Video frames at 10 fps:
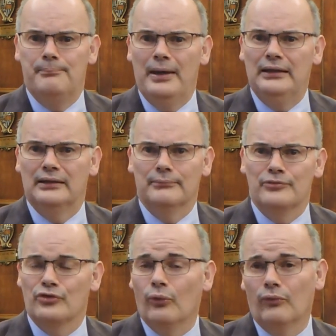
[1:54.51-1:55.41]

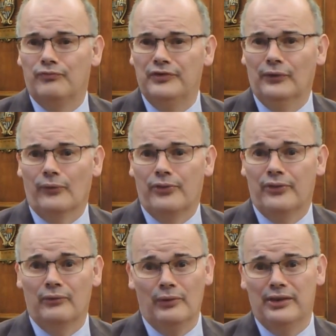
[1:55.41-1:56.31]
Bedlam's all
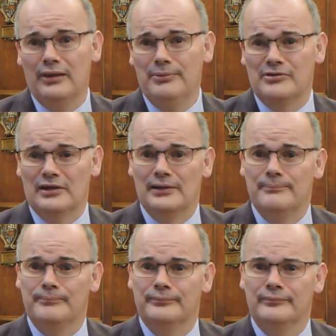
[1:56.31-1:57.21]
filth with
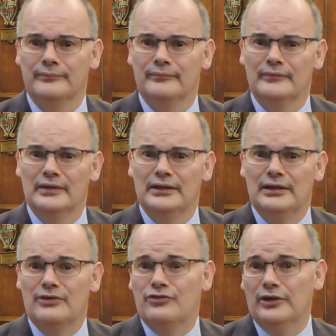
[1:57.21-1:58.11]
liberty.
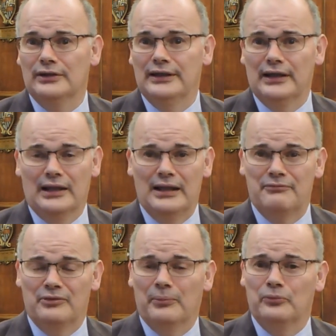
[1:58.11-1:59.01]
It's certainly an
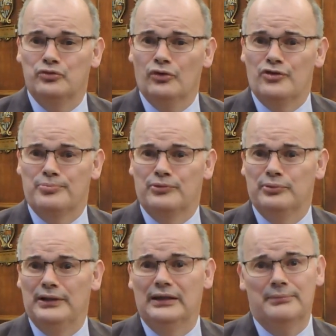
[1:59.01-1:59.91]
unenviable choice
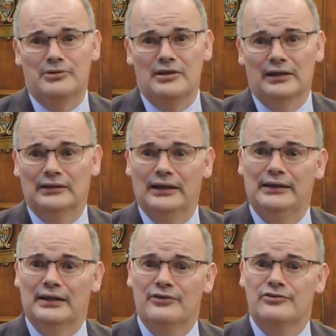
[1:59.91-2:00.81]
between liberty and
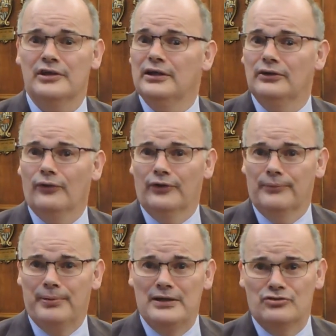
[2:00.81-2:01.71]
cleanliness, not
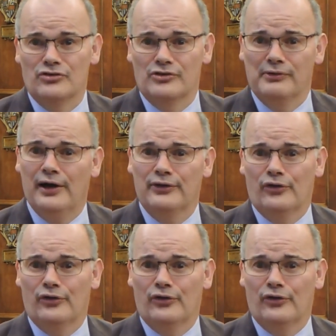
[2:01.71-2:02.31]
that patients of either